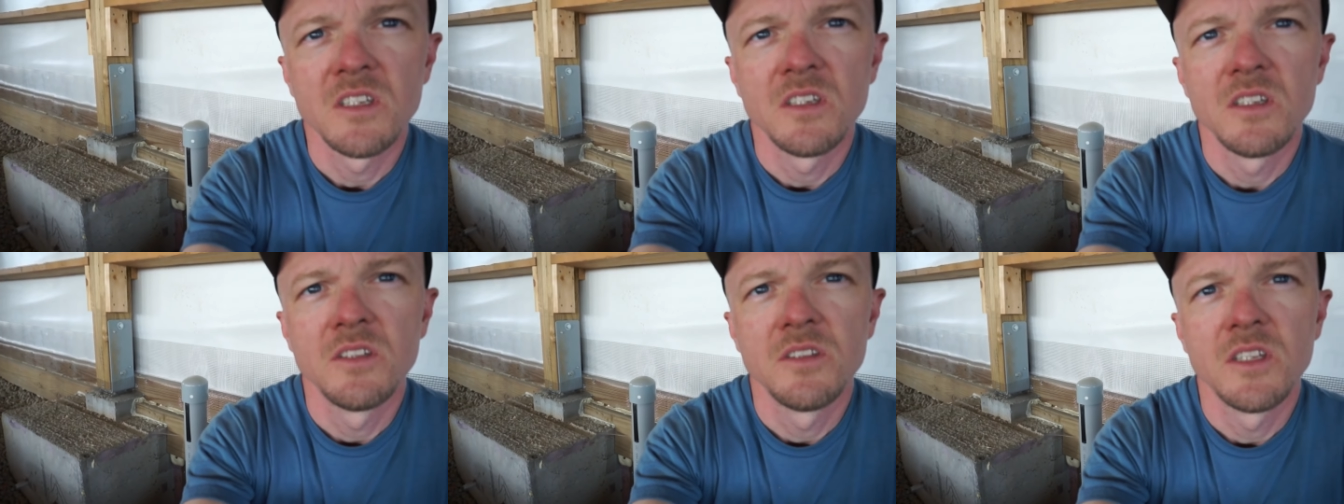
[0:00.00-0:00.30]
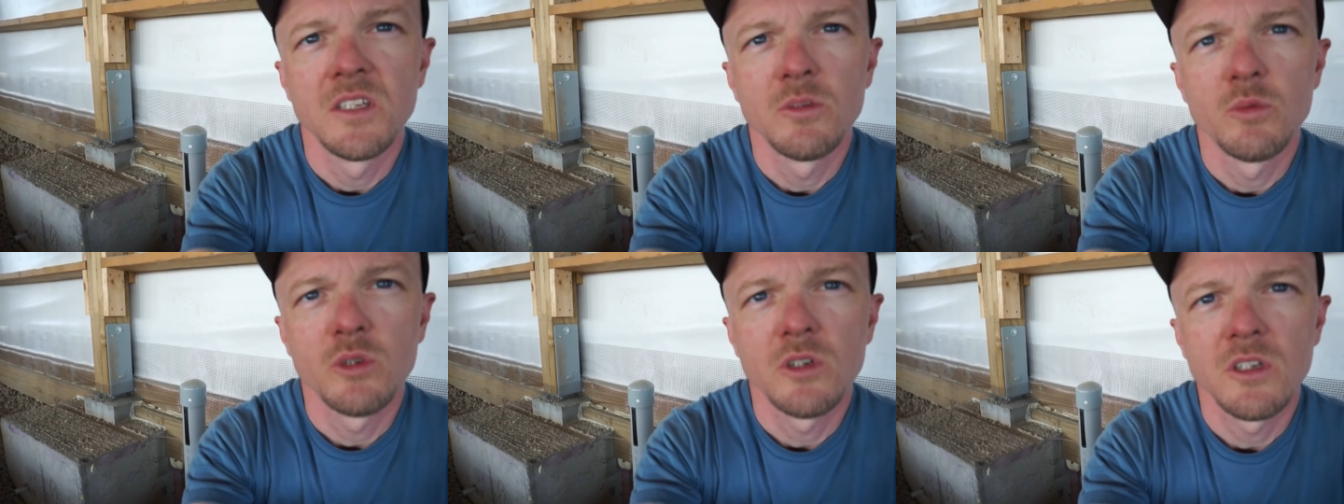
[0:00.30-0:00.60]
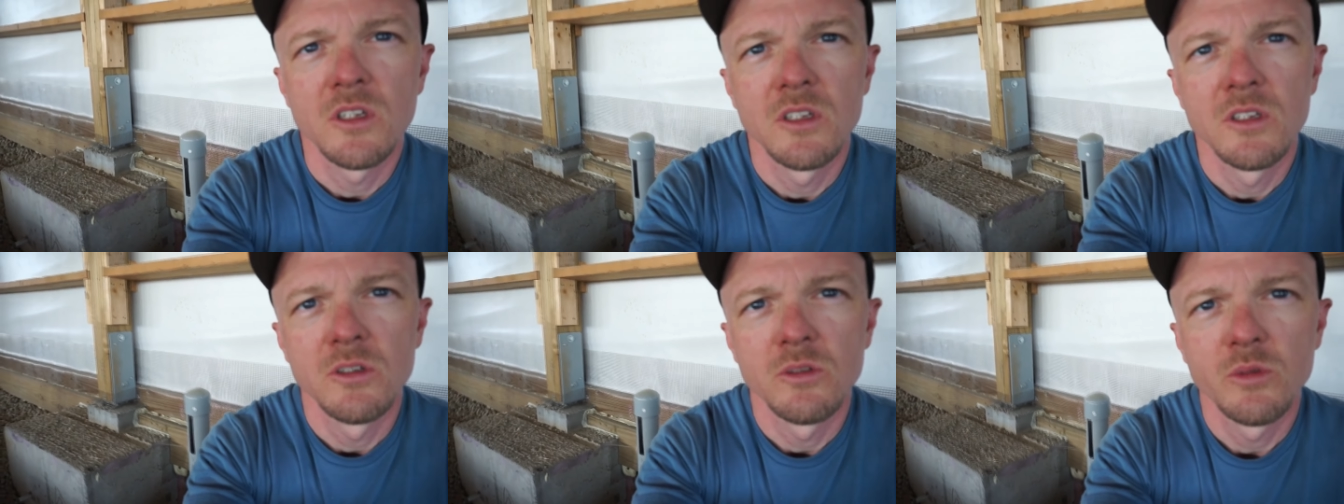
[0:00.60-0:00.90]
And then
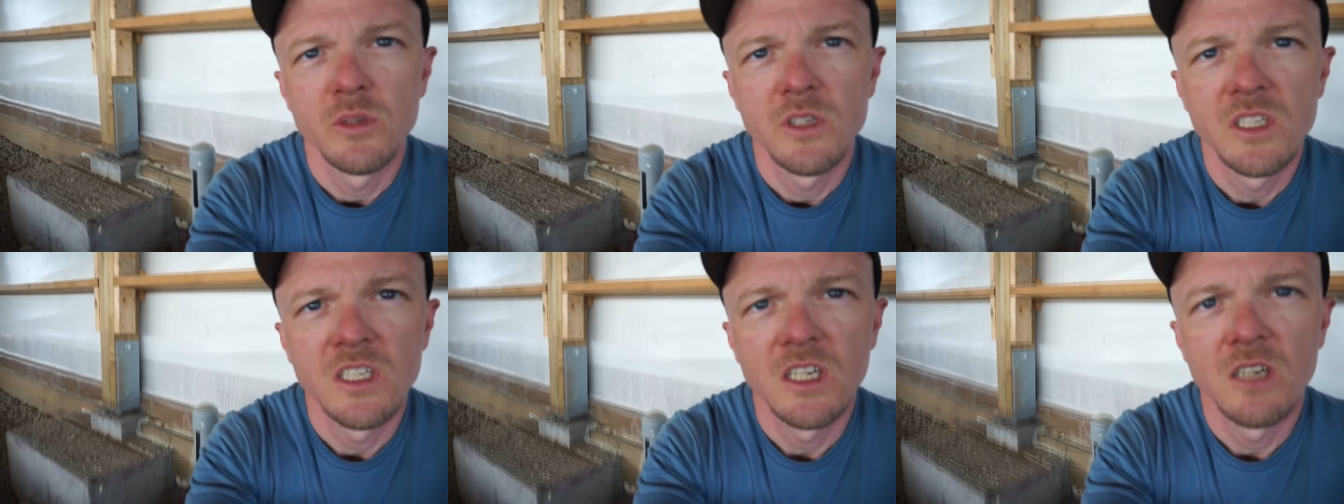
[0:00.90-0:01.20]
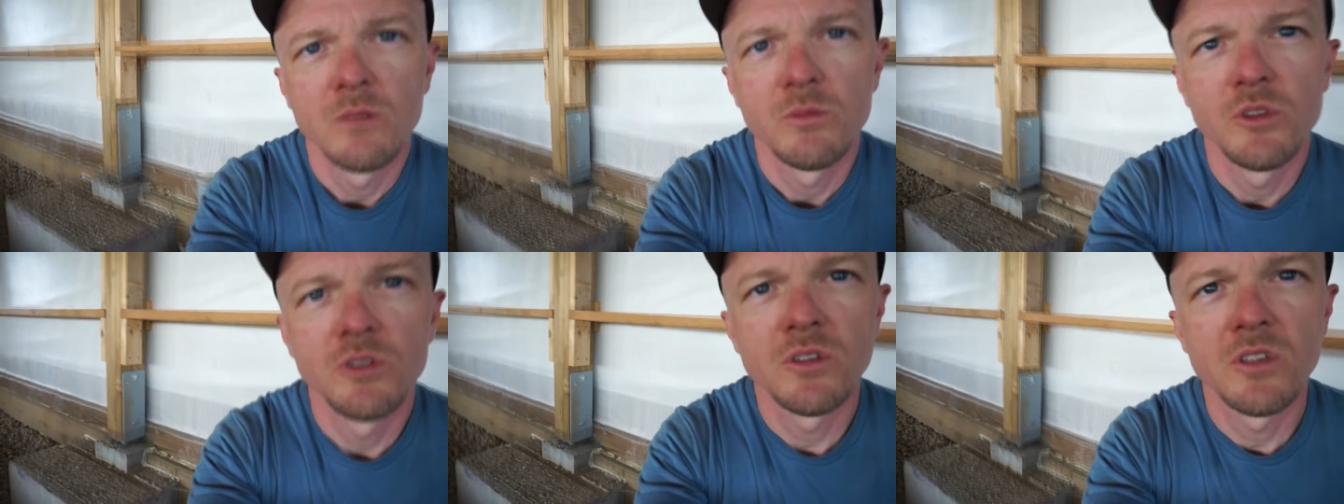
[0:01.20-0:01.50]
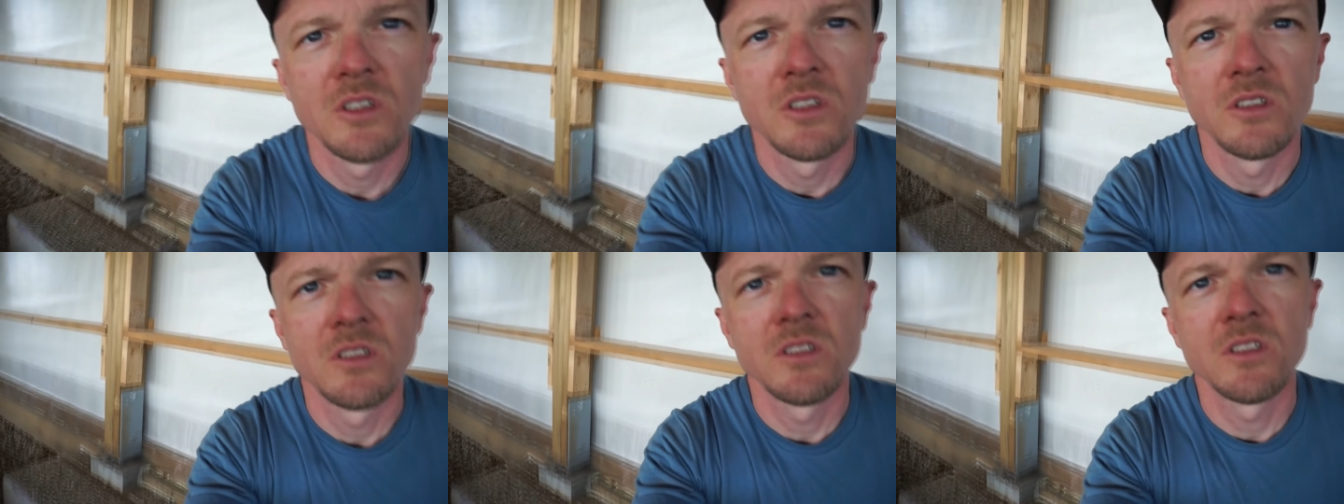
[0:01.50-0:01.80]
working your way up, you
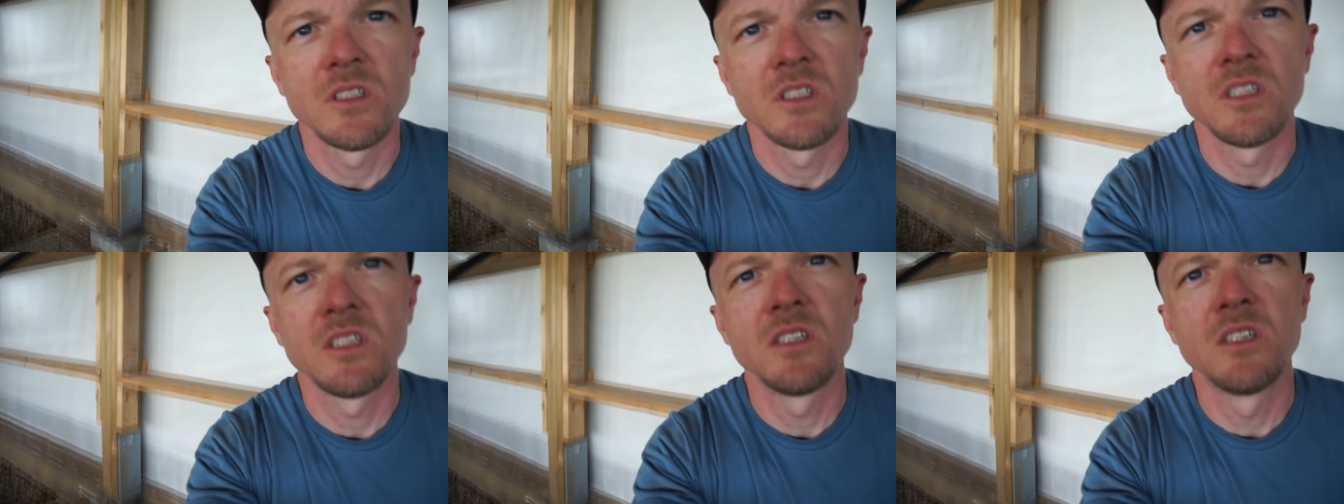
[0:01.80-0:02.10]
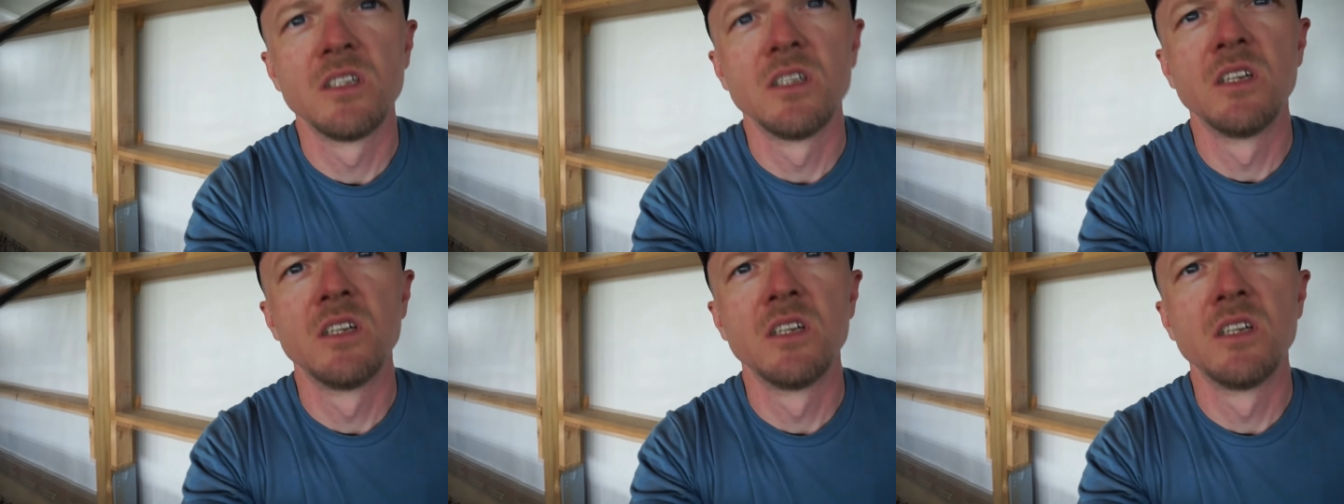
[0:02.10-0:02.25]
can see